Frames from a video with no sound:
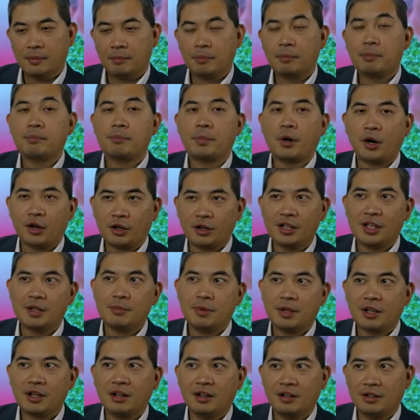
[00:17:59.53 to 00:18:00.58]
partly
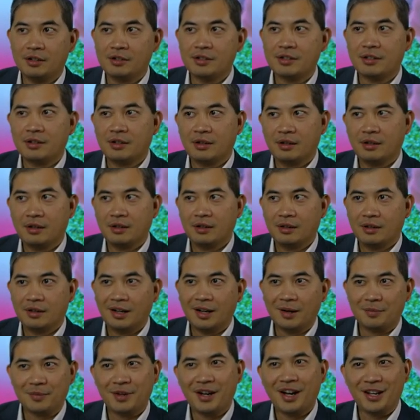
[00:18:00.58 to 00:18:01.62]
because
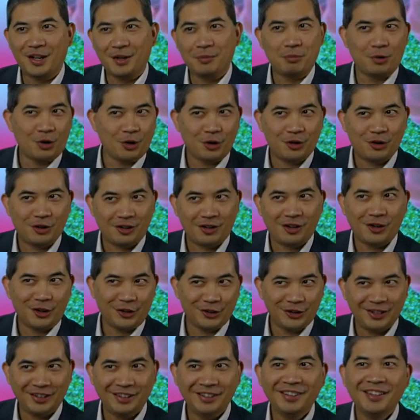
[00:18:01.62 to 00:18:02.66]
I'm kind of broke
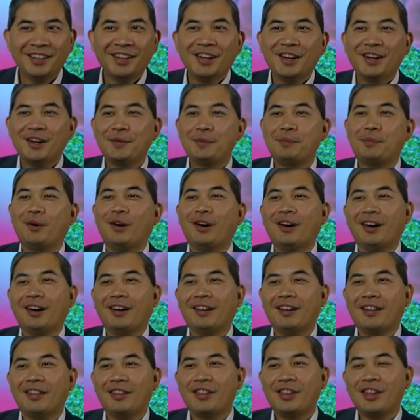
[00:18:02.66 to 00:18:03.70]
currently.
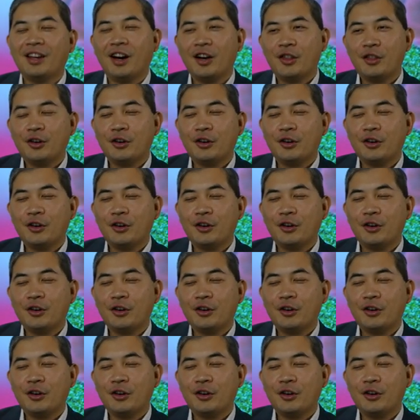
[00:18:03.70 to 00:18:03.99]
But the other